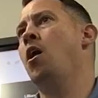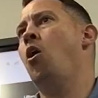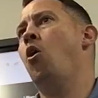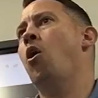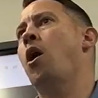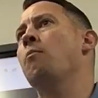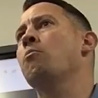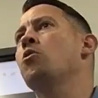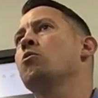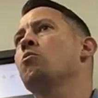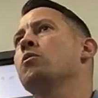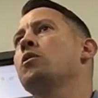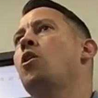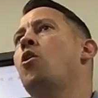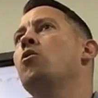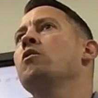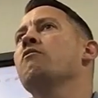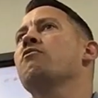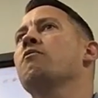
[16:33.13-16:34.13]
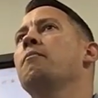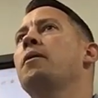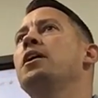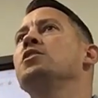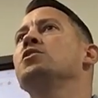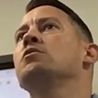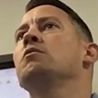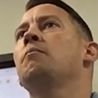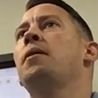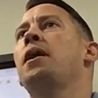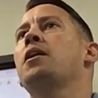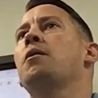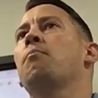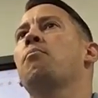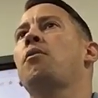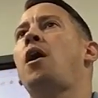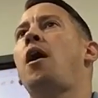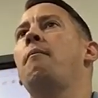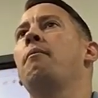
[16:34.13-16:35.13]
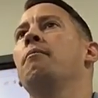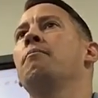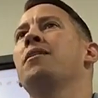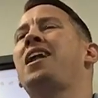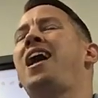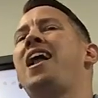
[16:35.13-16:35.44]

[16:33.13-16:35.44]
Or I'm going to withhold information about a problem that